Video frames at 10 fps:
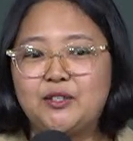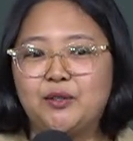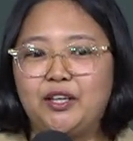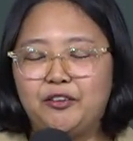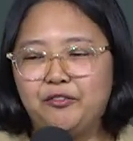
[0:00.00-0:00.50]
to
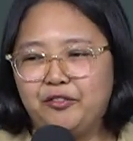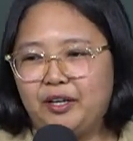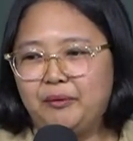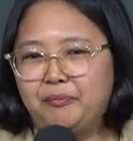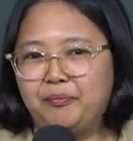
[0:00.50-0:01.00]
give
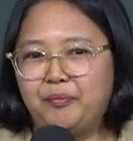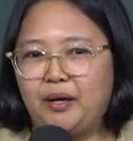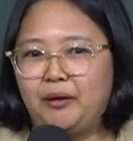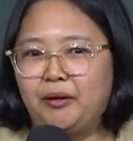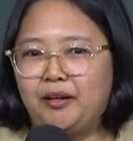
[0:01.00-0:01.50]
um,
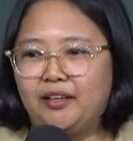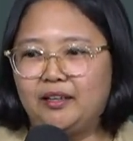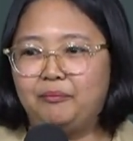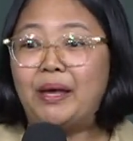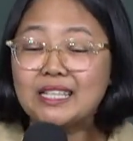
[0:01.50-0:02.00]
uh,
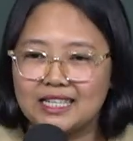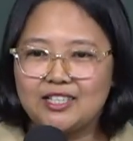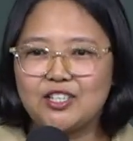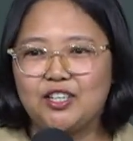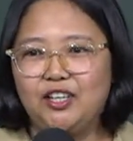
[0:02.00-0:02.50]

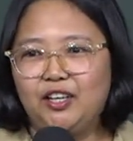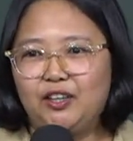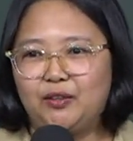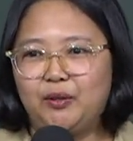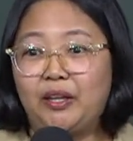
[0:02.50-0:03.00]
message
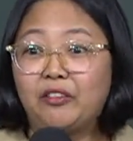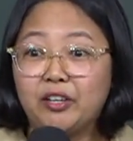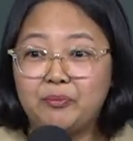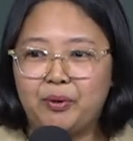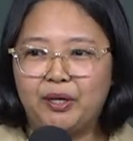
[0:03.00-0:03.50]
to another
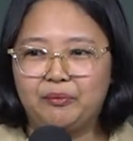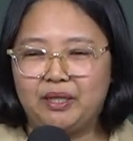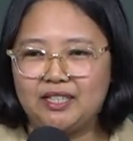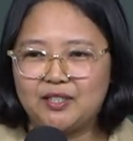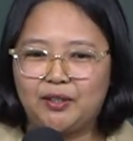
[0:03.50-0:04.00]

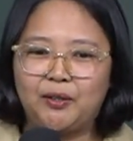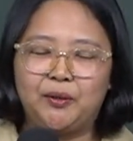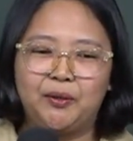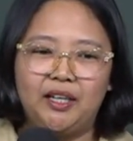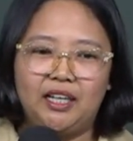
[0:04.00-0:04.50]
department.
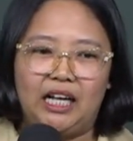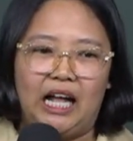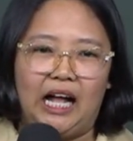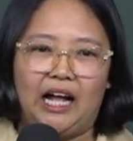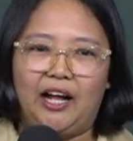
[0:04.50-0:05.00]
So
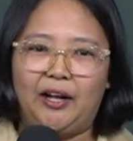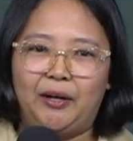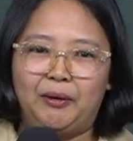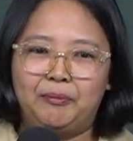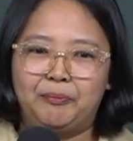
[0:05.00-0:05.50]

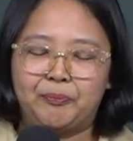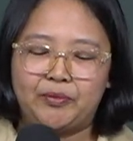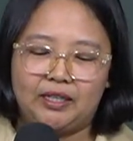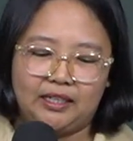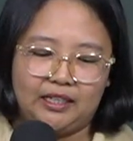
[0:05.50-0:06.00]
um,
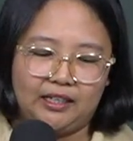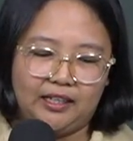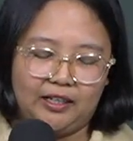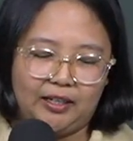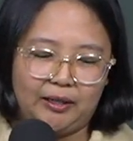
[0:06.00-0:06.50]

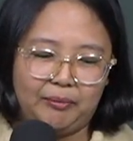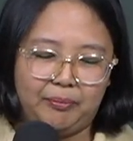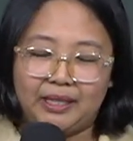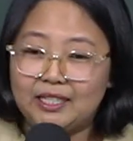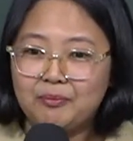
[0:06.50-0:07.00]

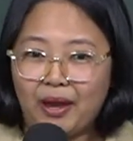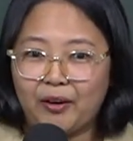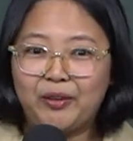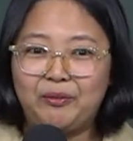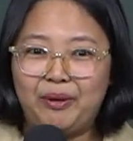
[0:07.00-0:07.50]
please bear
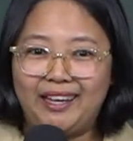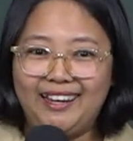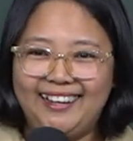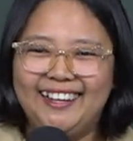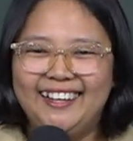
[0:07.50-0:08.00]
with me.